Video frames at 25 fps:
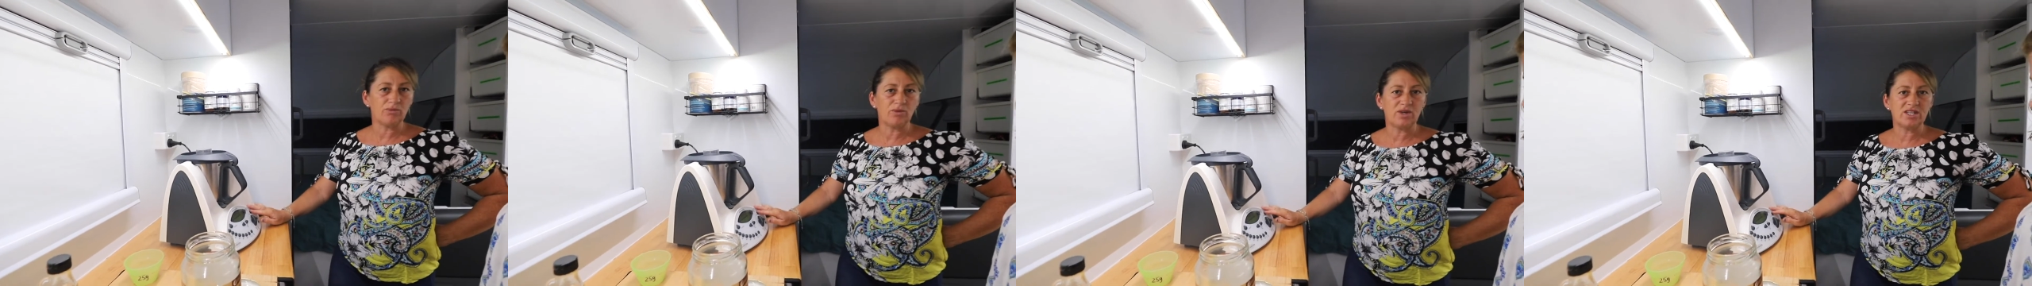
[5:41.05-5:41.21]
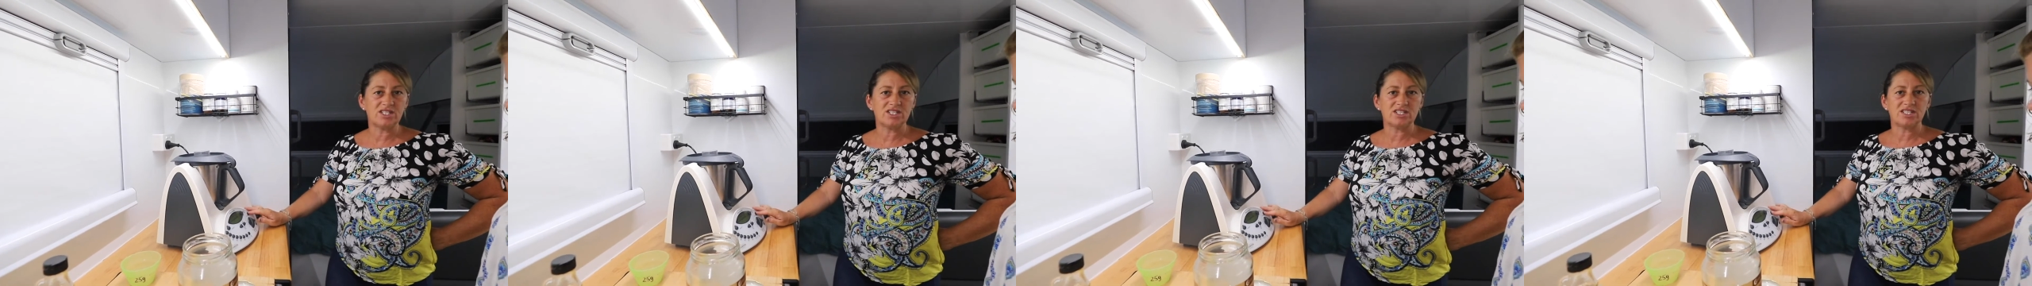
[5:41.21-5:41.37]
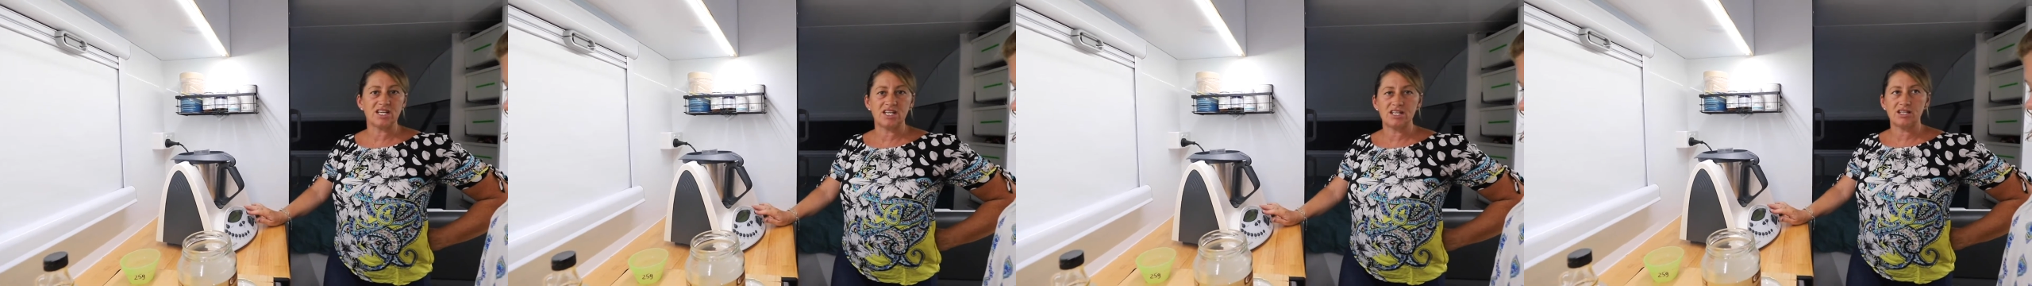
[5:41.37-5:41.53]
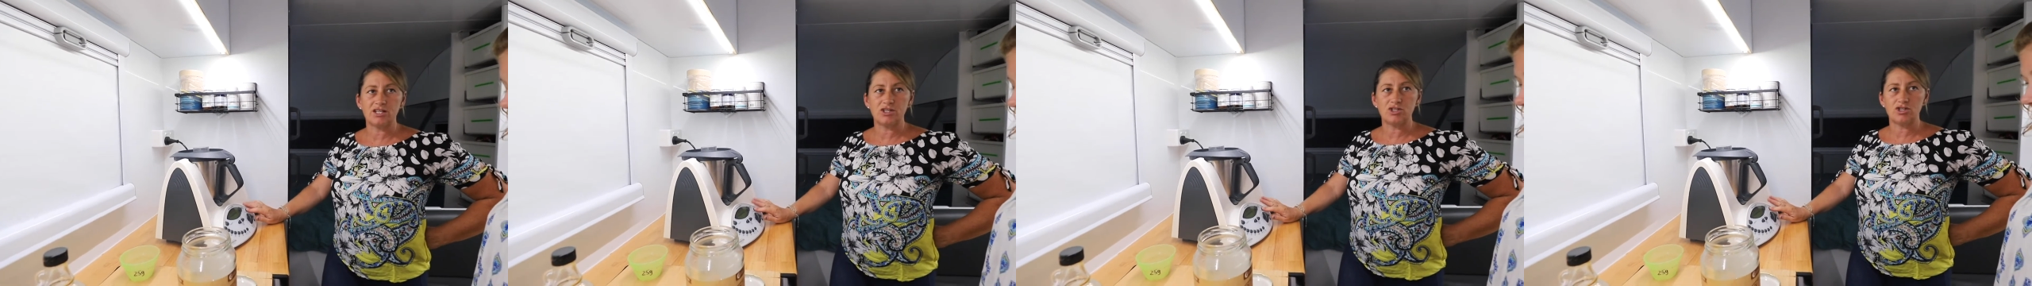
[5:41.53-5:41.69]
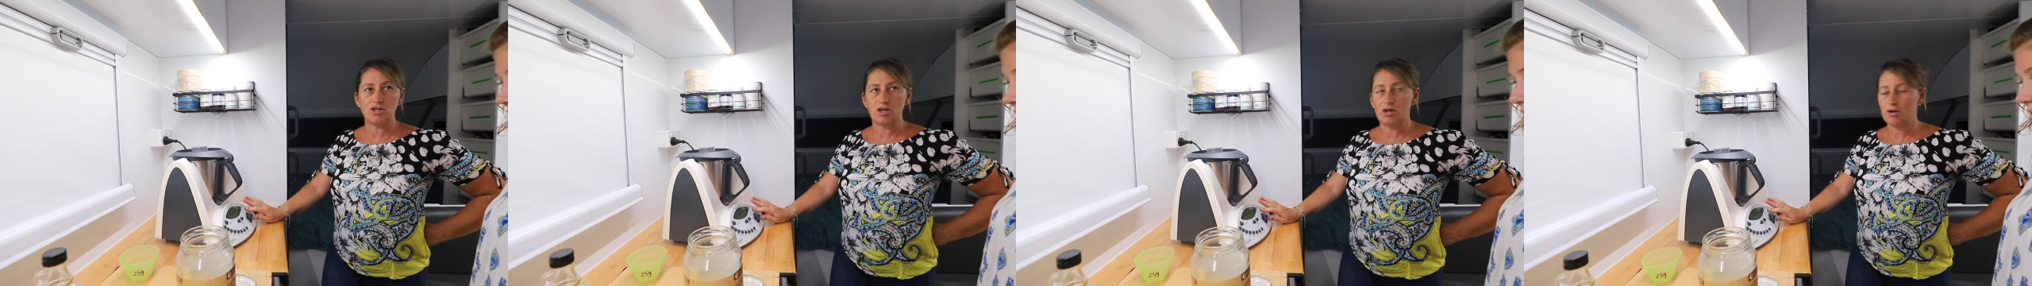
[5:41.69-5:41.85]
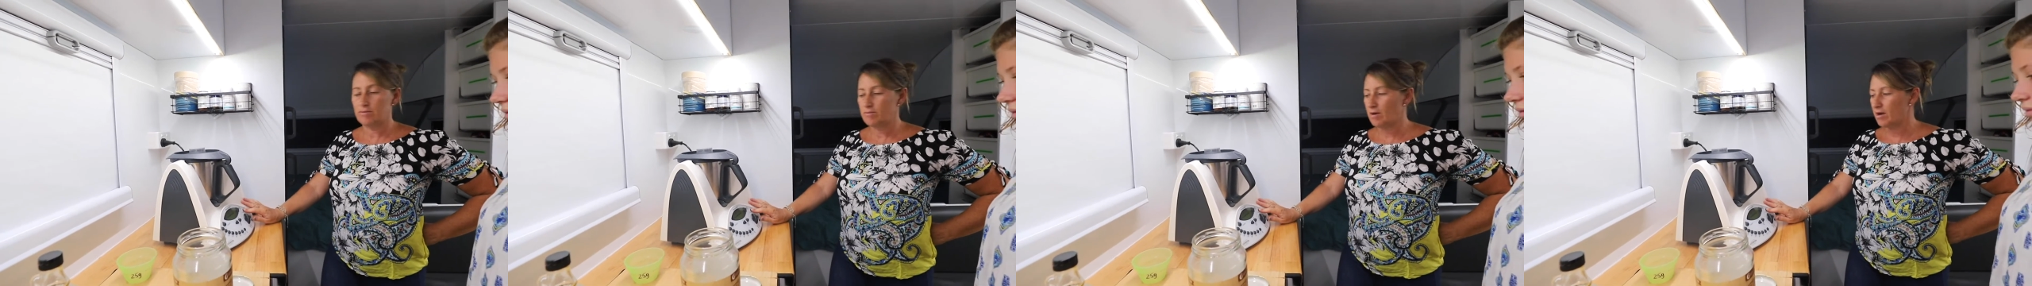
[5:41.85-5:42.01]
and we just hit the
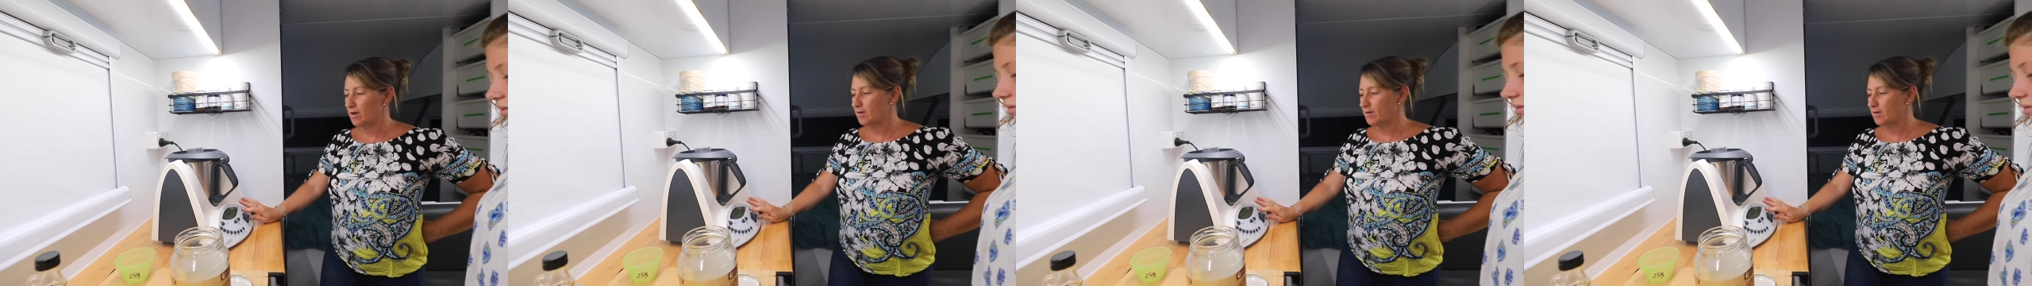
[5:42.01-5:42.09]
flame